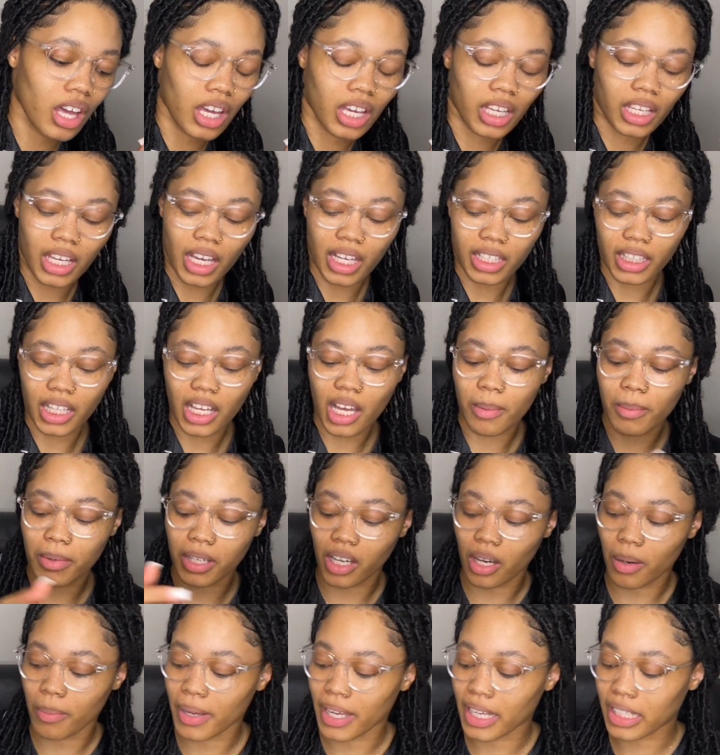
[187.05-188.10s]
yeah, I think I'm gonna
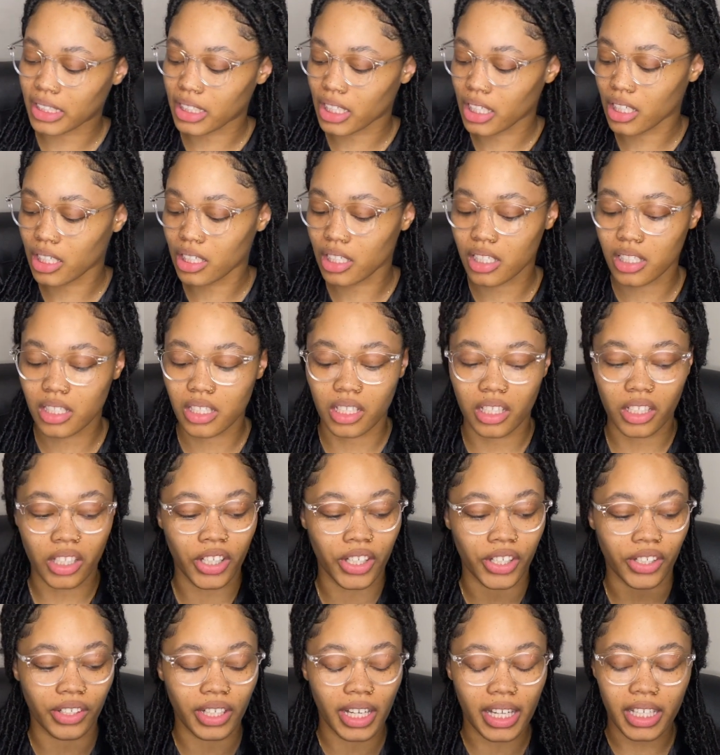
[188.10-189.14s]
go back to the
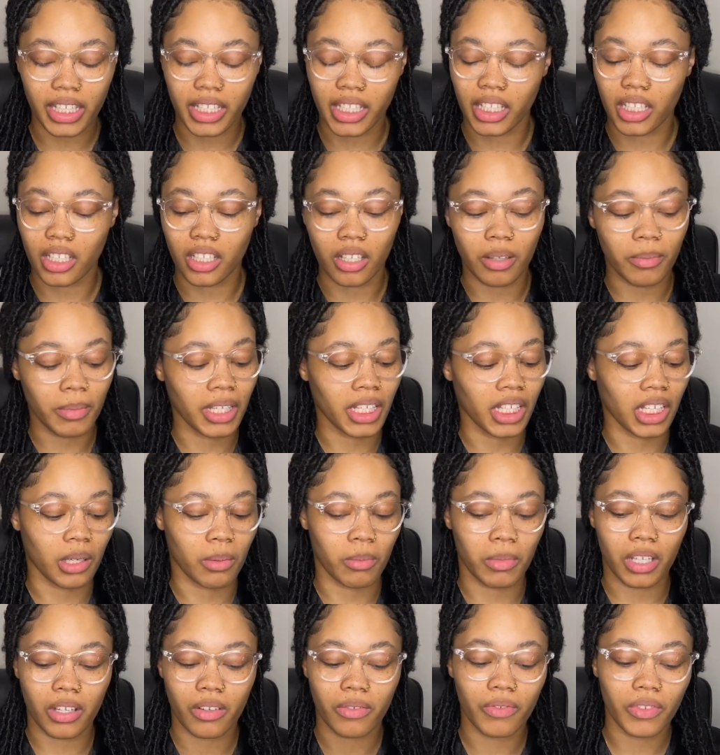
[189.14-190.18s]
girl that did them and give
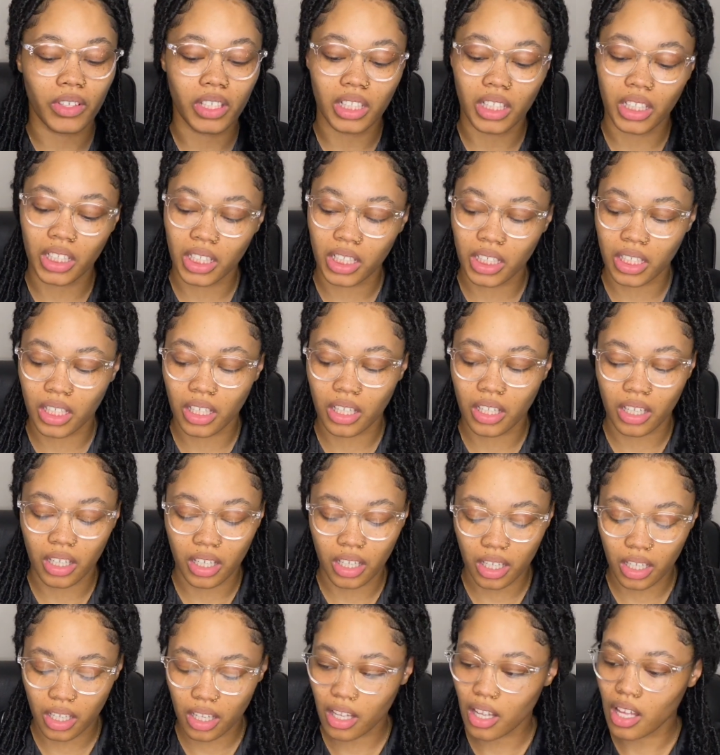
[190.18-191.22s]
me a fill-in.
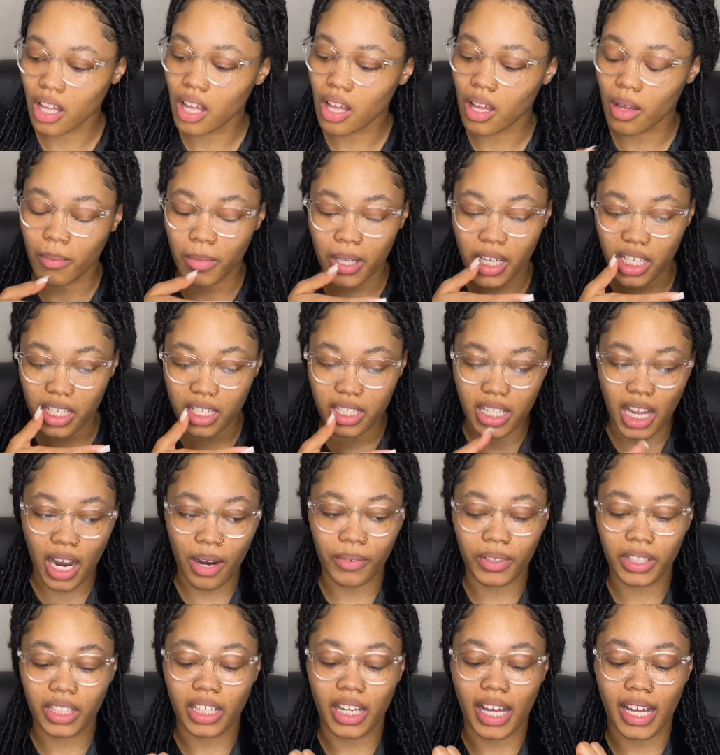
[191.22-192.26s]
Because I
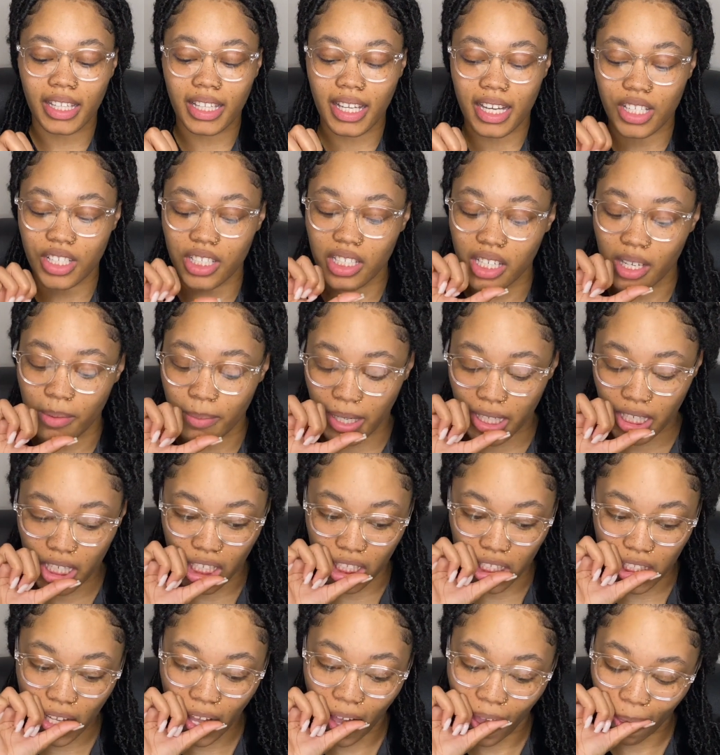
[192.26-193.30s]
really liked how she did my
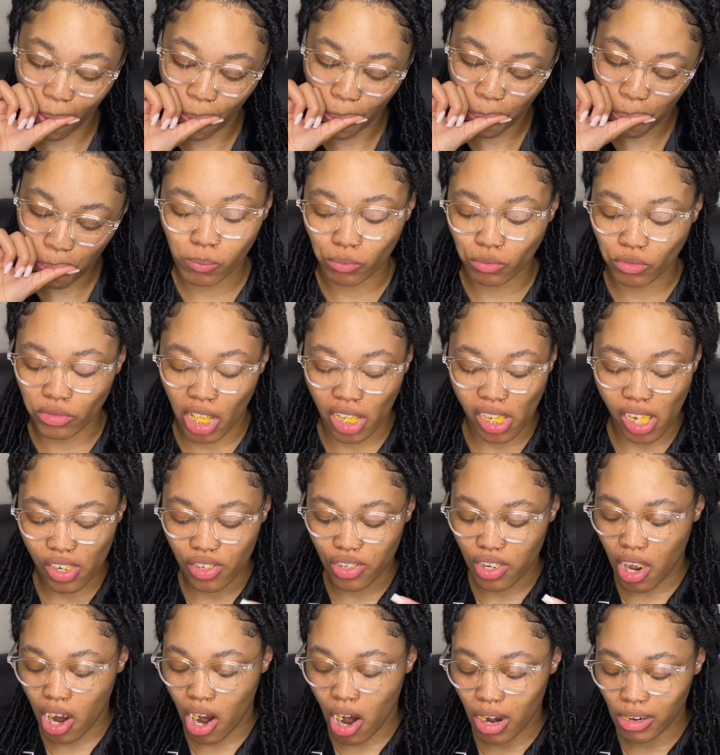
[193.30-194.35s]
nails. Like I
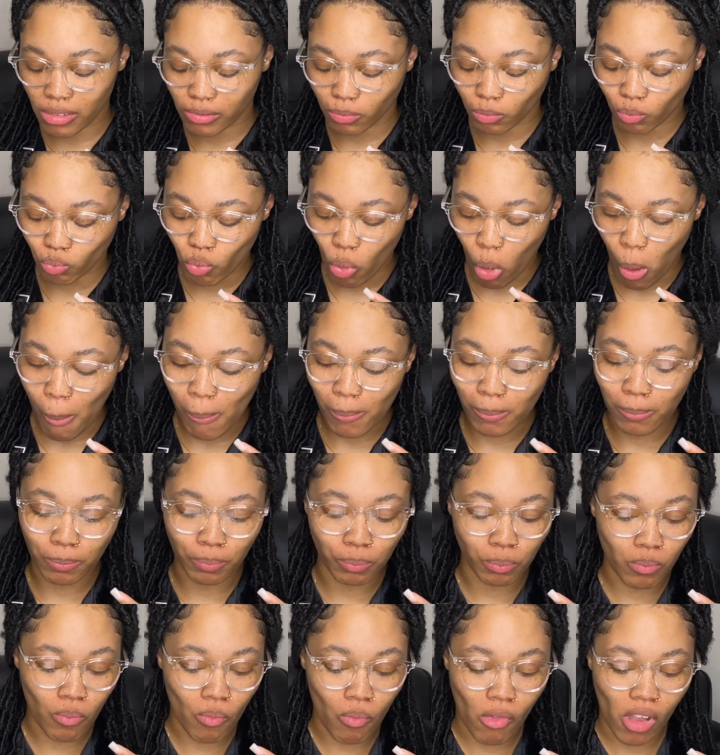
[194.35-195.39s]
said,
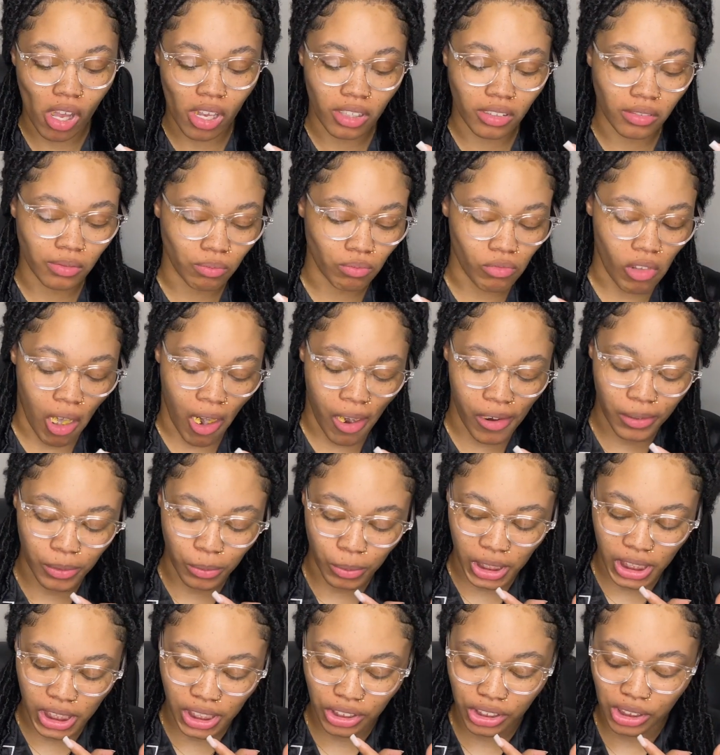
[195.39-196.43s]
I didn't
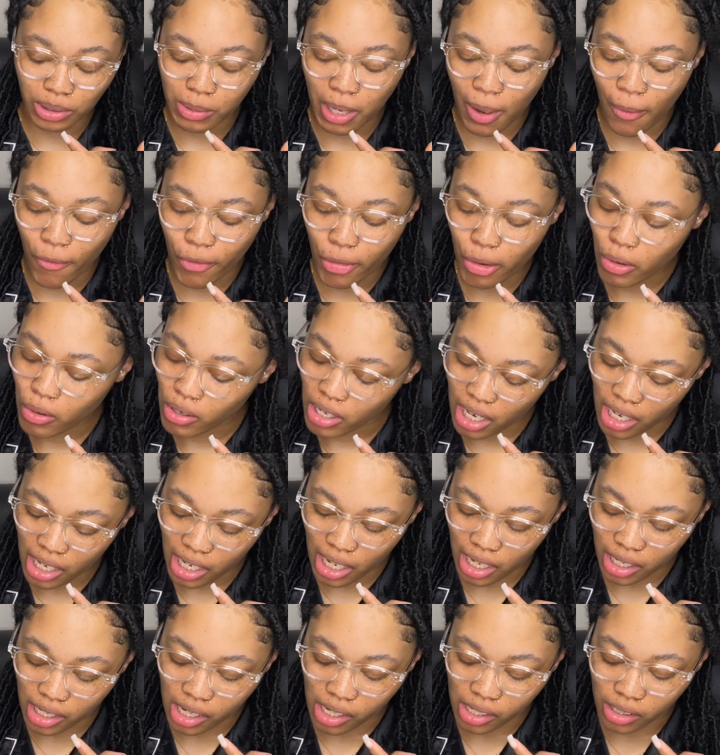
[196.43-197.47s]
wait until my food kind of
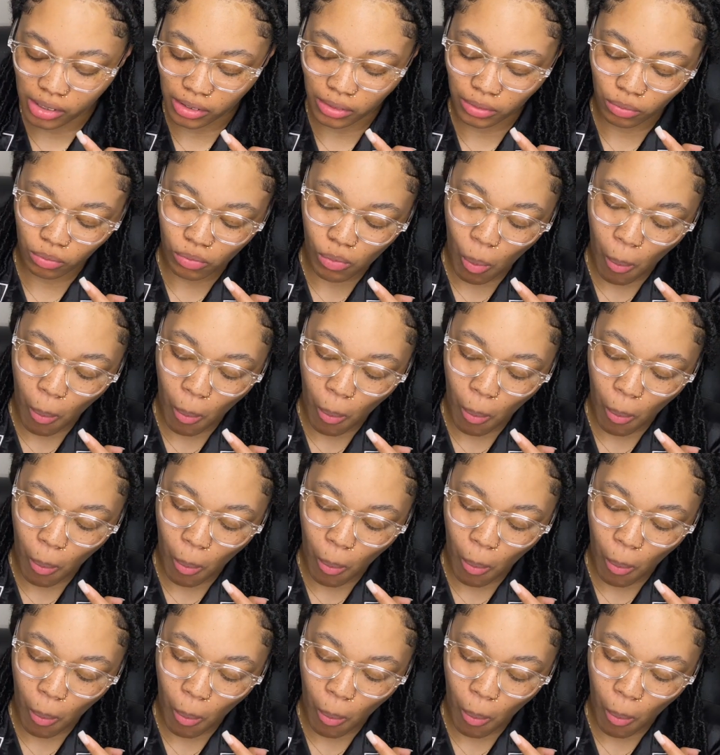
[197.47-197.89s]
got cold.